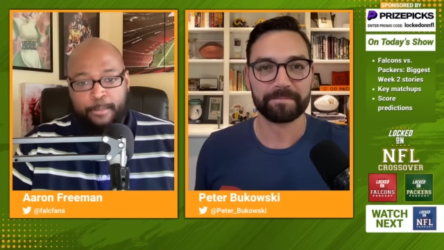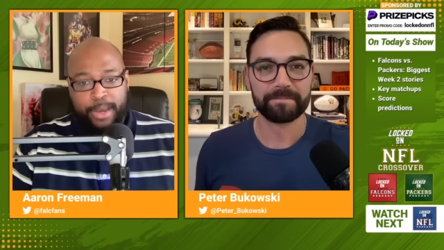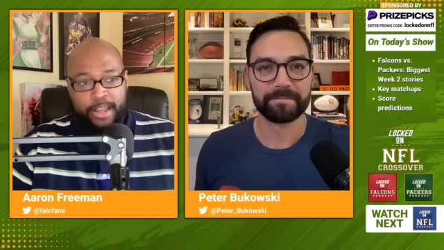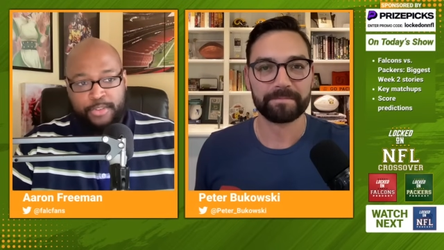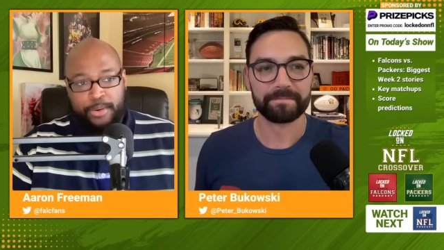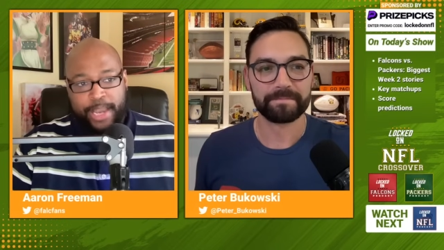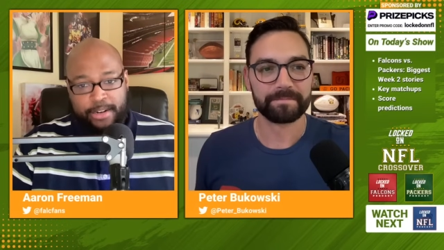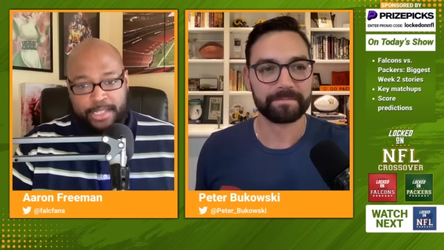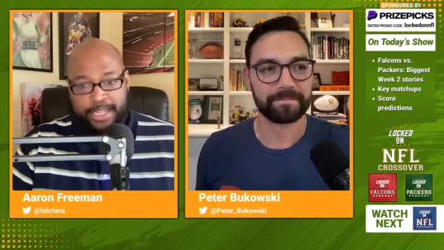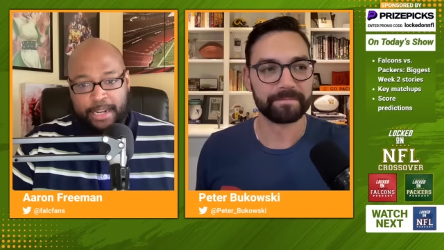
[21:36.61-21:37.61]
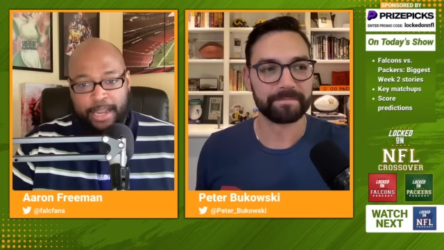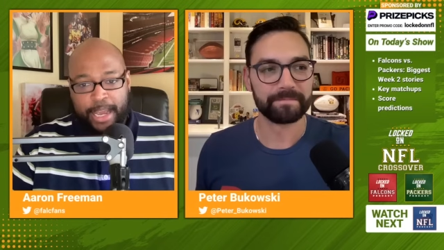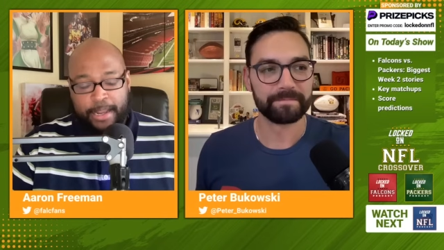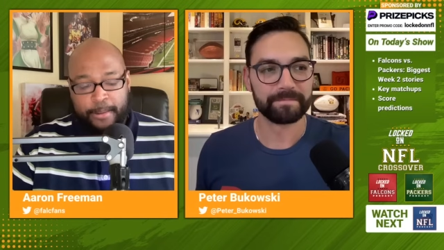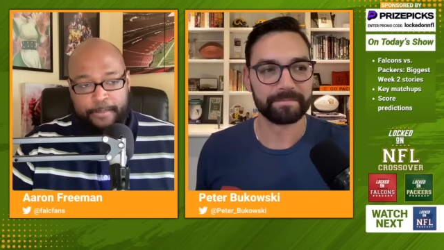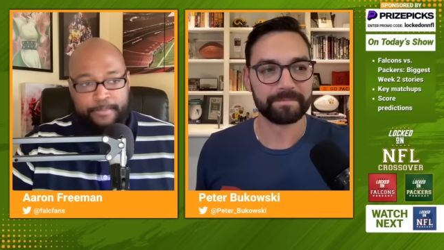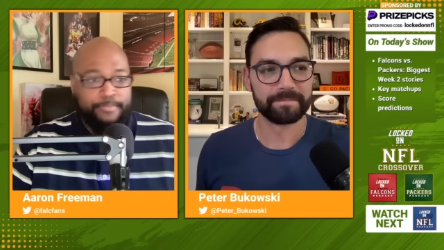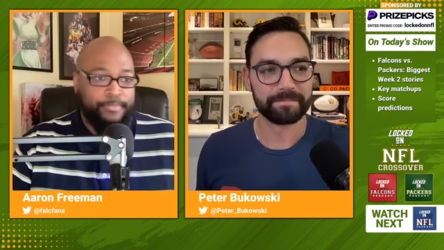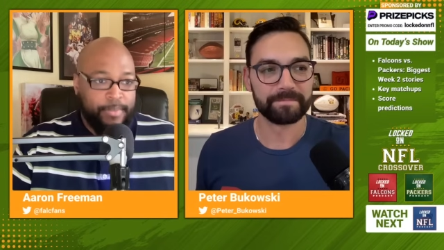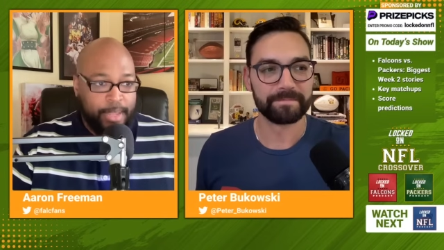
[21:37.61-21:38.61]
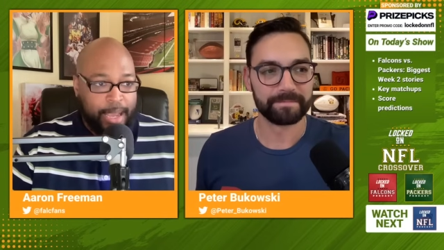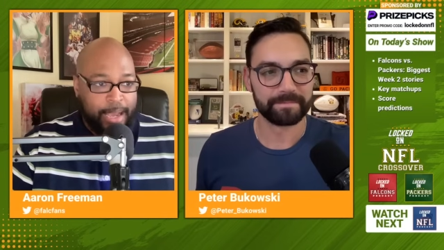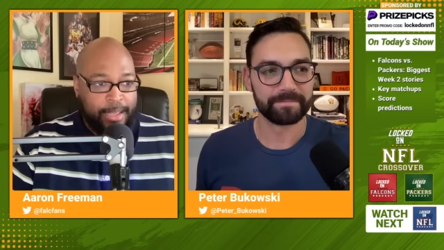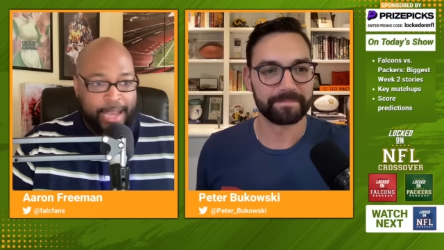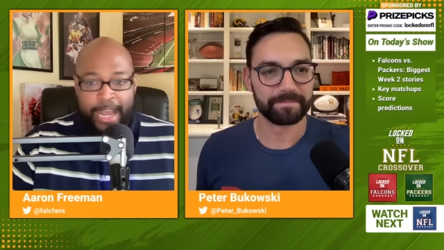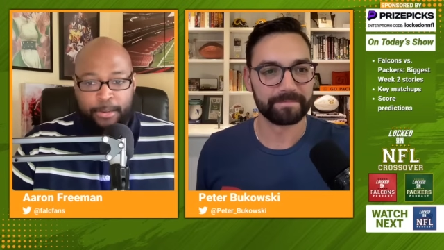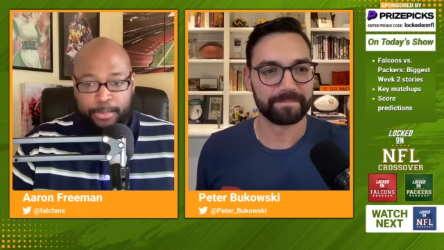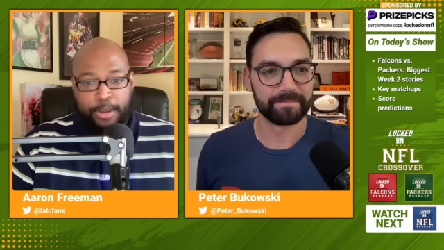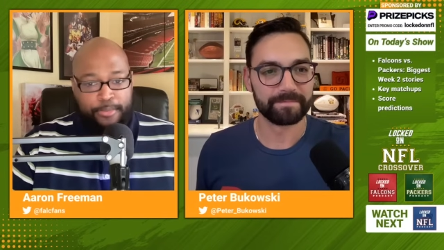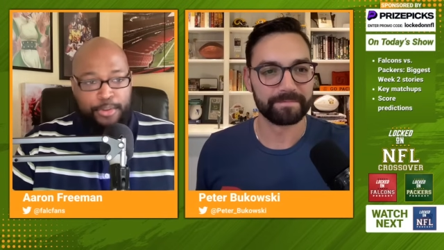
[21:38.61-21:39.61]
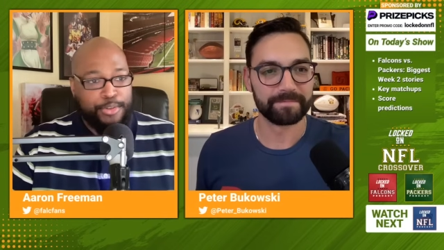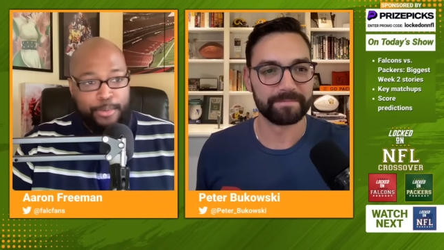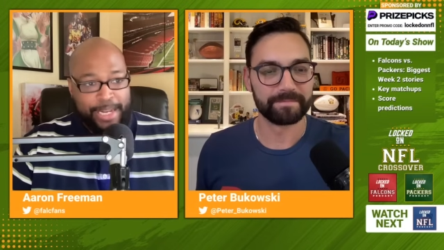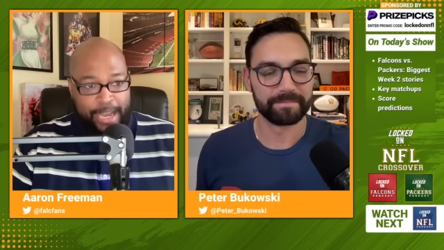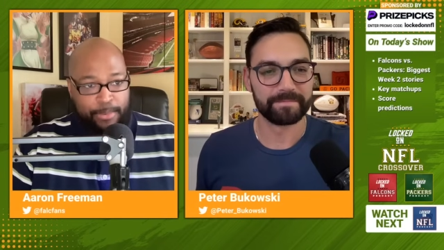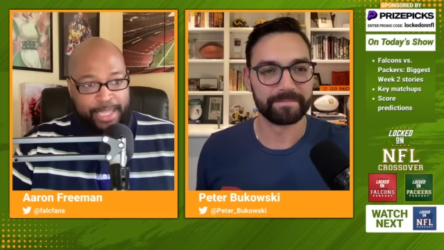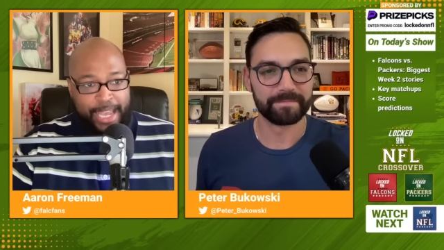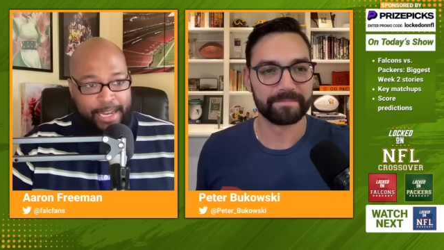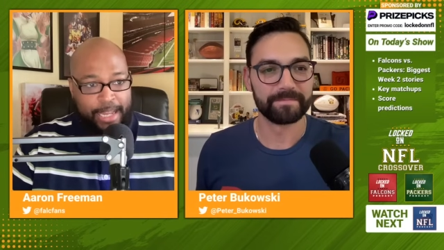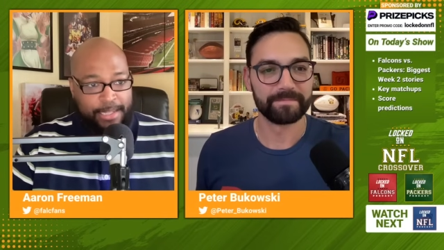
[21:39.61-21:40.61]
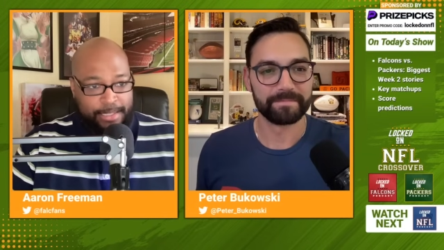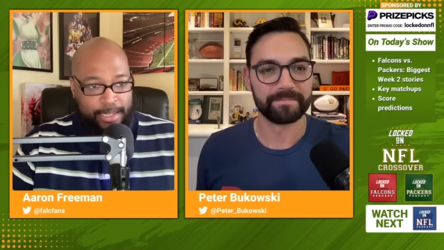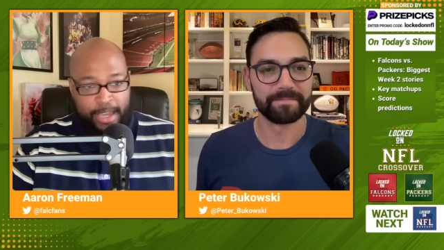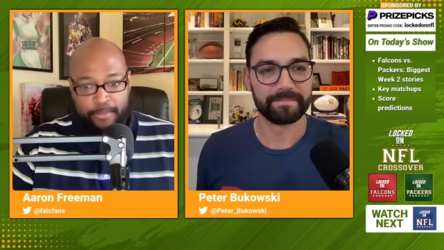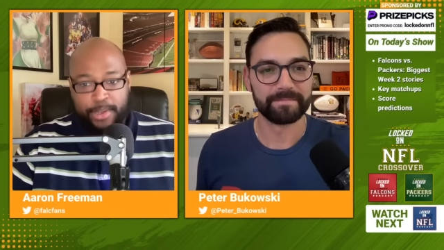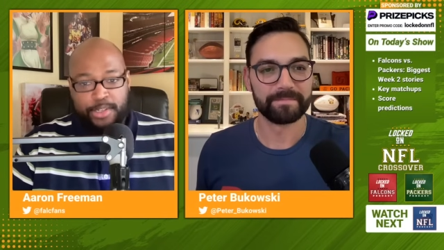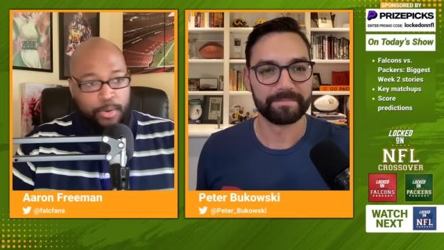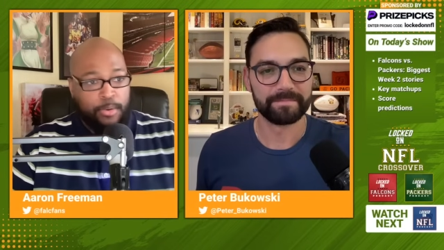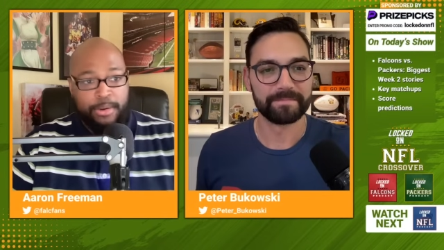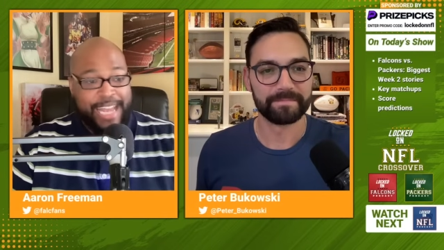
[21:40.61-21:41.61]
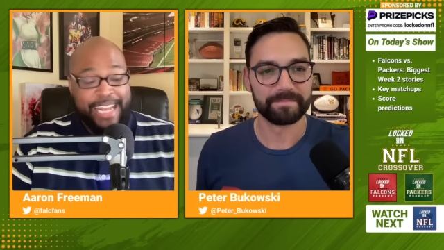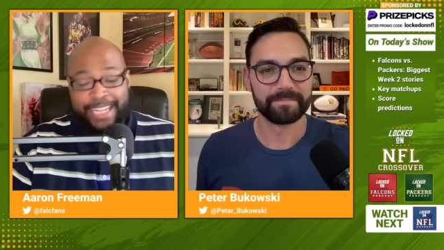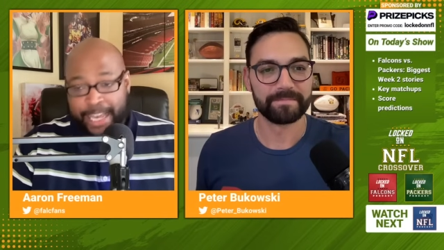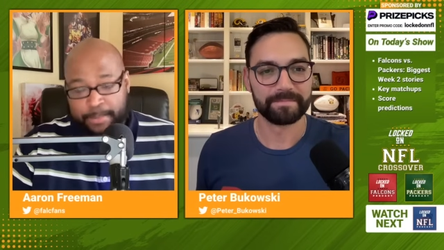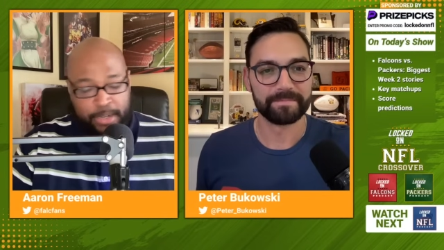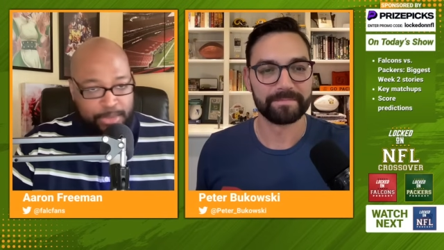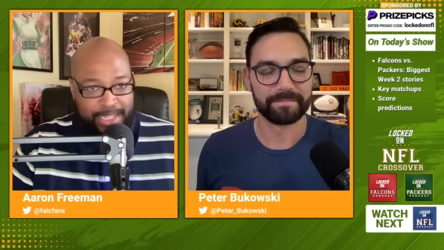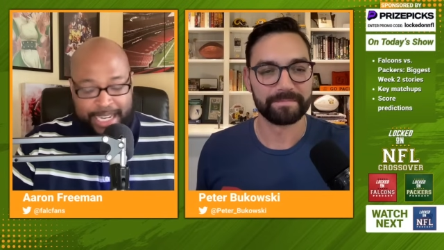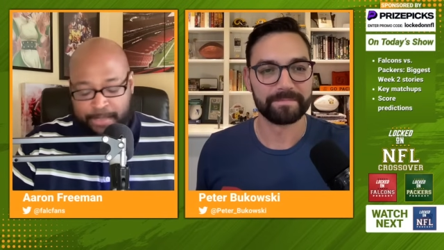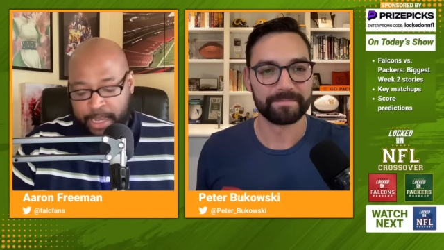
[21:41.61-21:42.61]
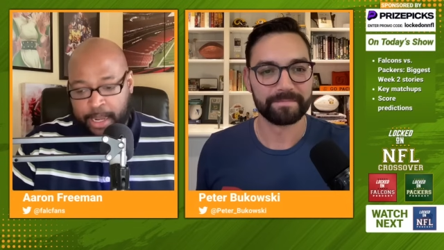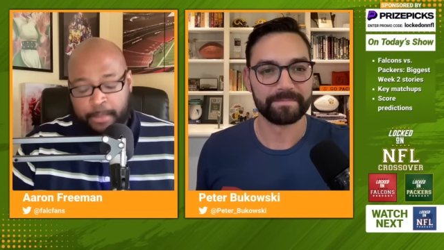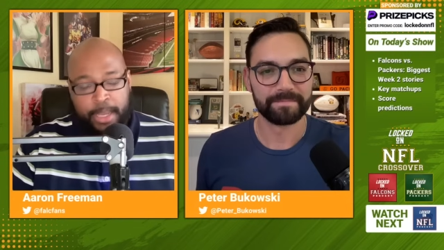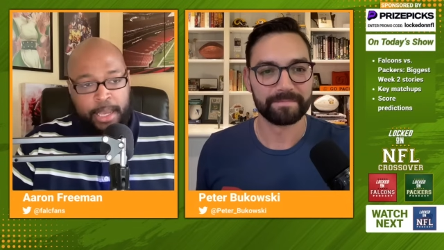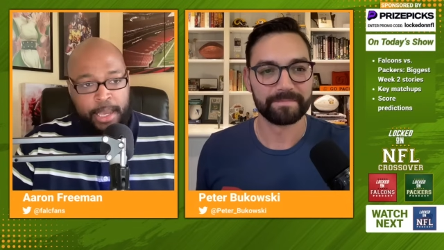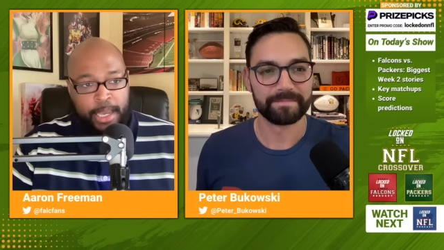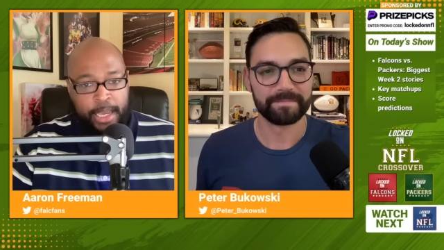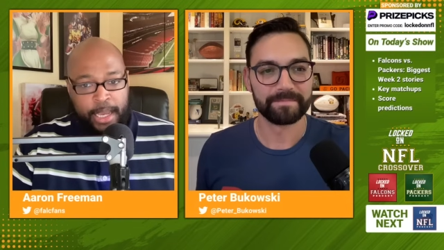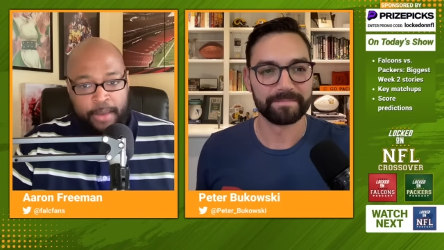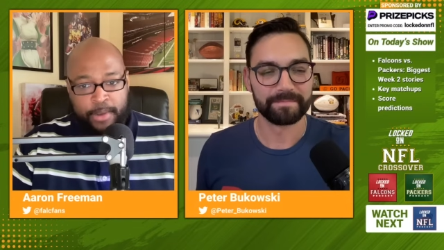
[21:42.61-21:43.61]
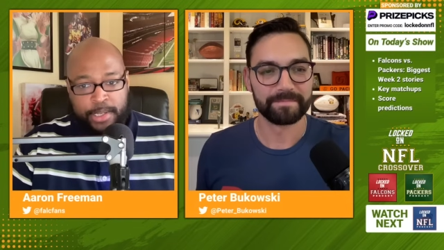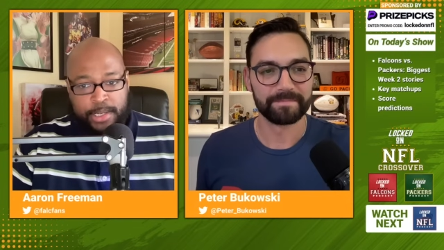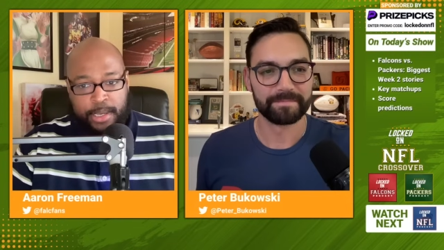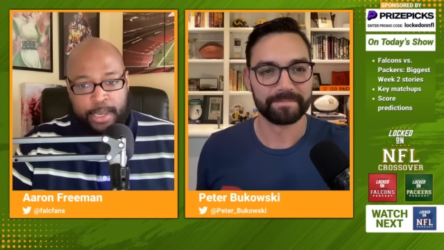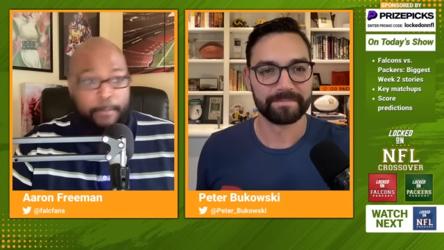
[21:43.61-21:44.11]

Speaker 1: But if Troy Andersen's out of lineup, I don't know if you're doing that with Kaden Elliss in coverage or Nate Landman, who's the next man up in coverage.